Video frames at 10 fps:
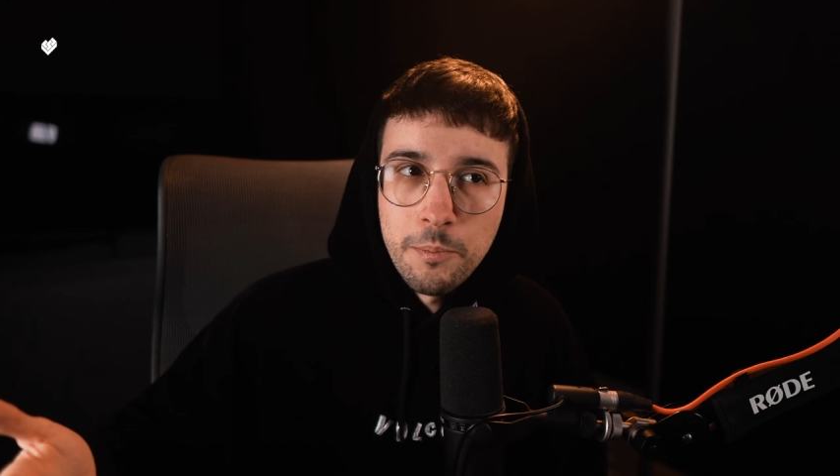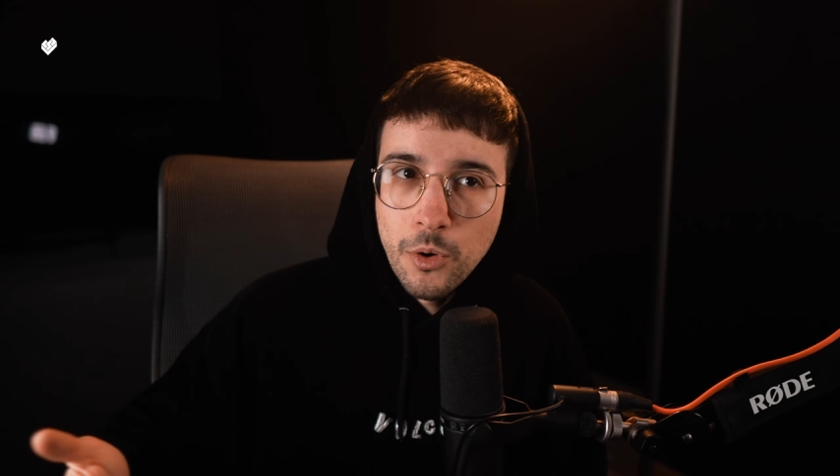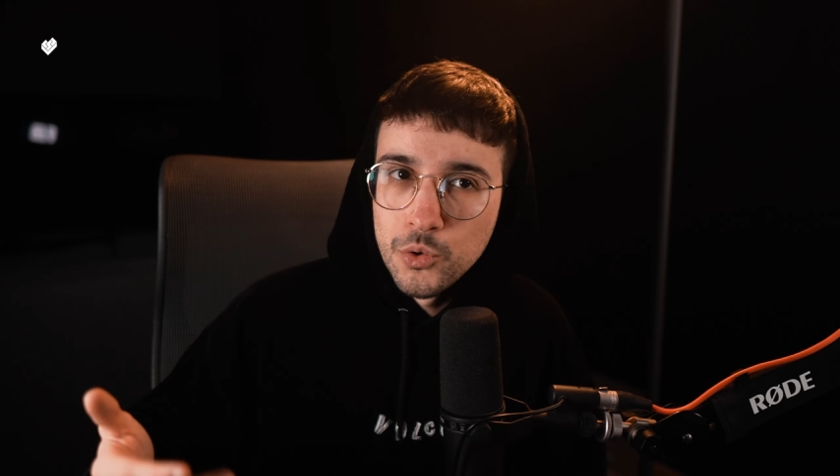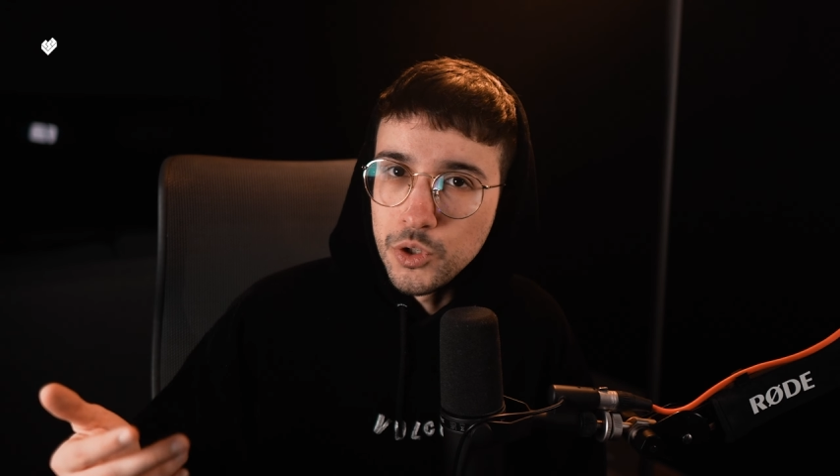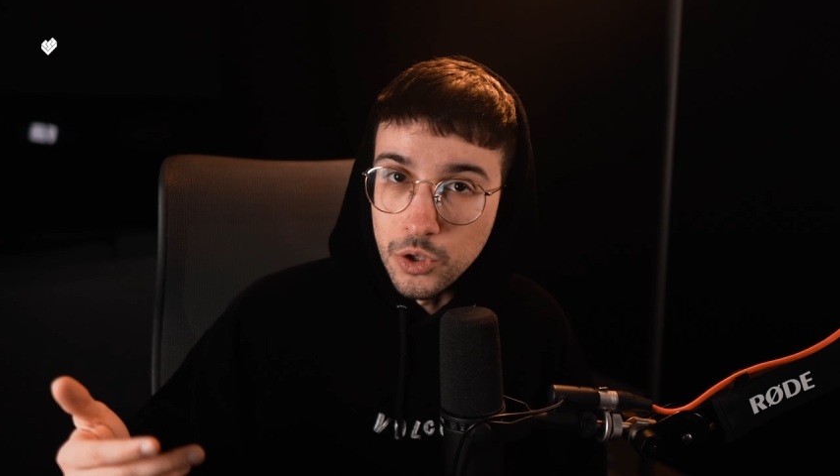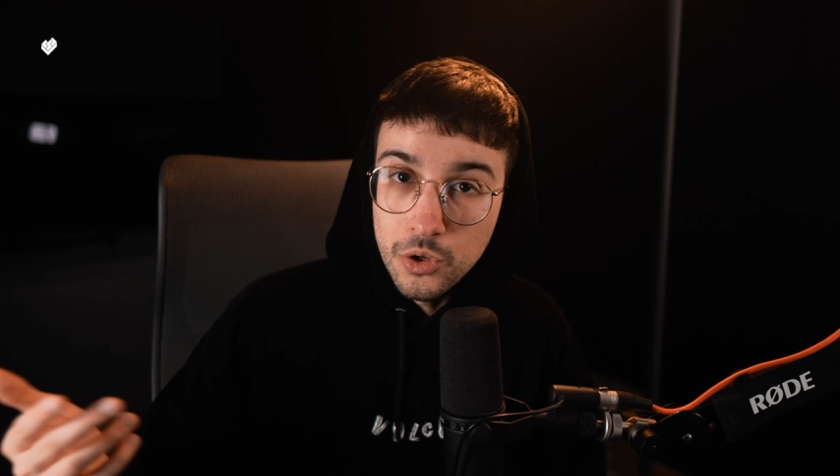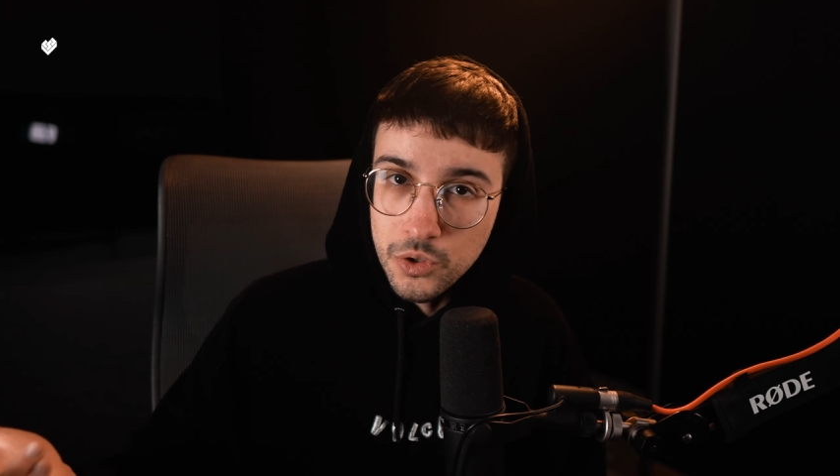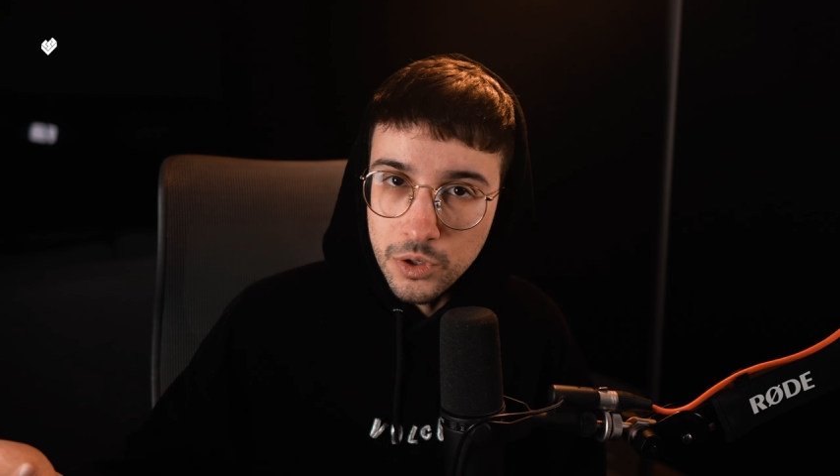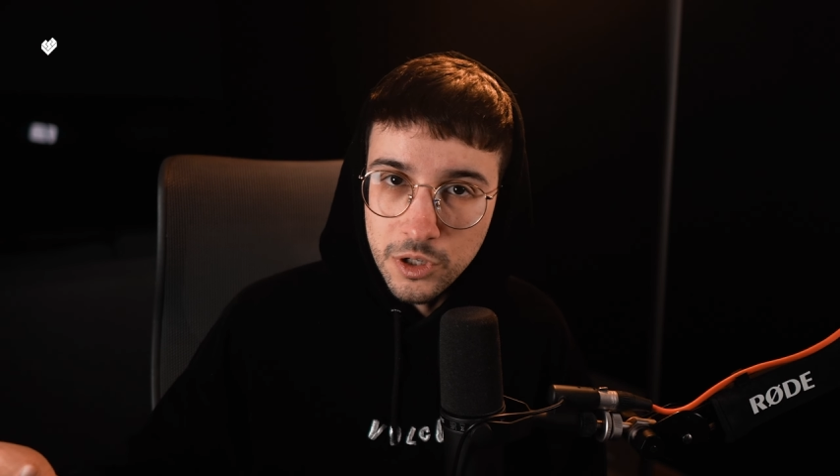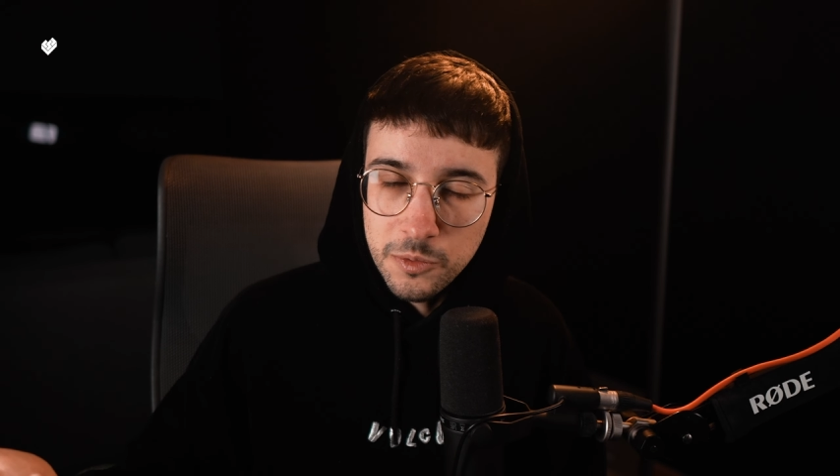most
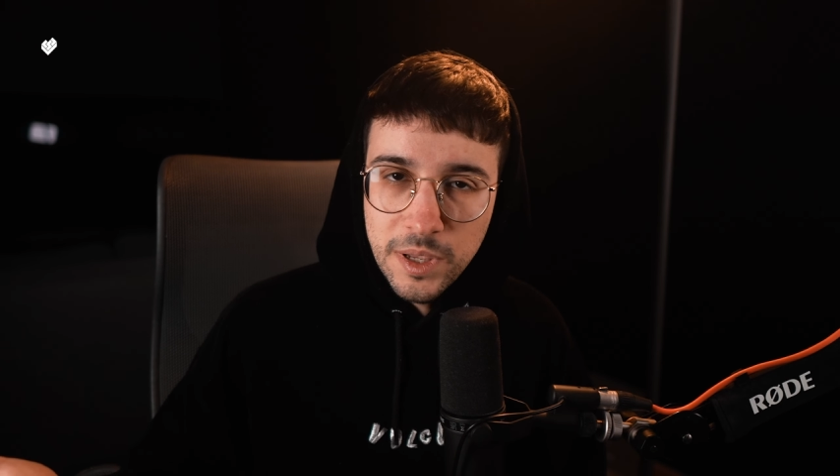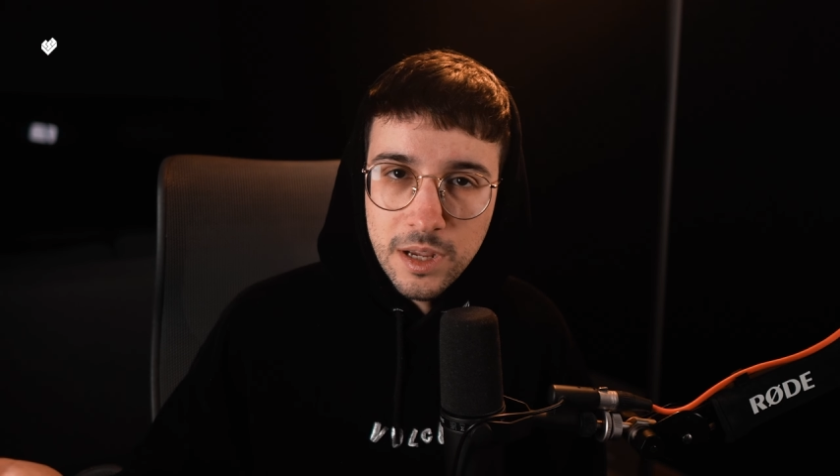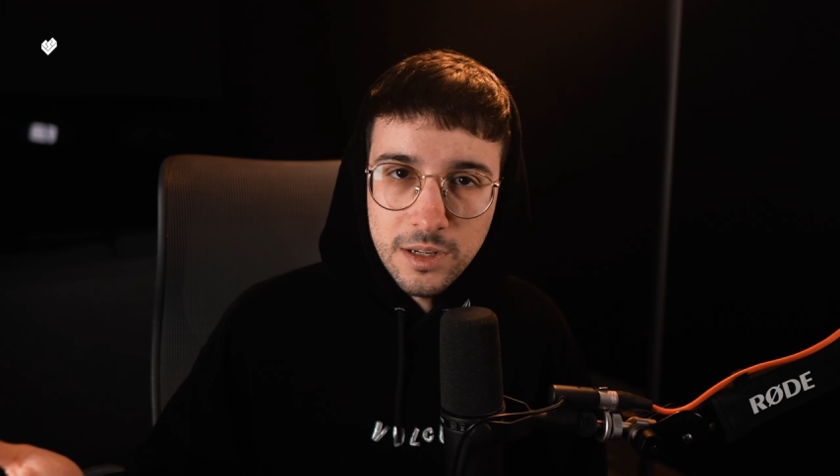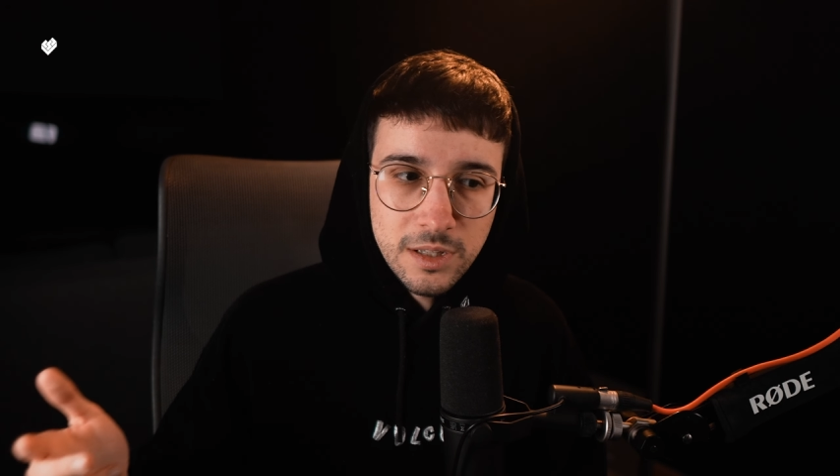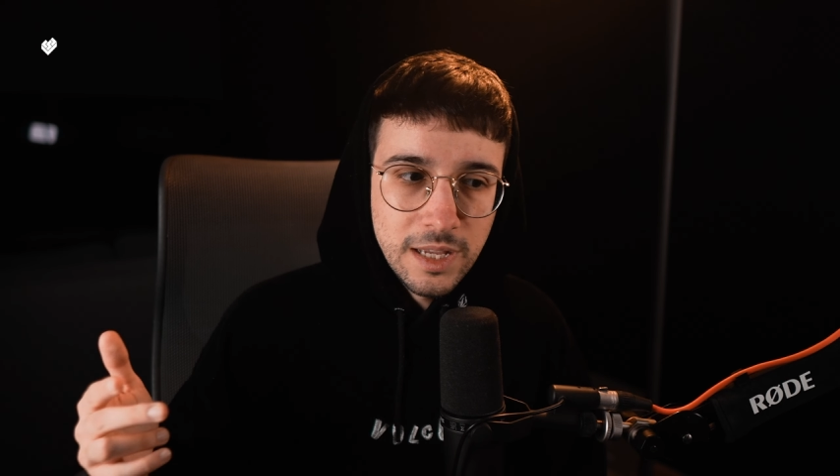users because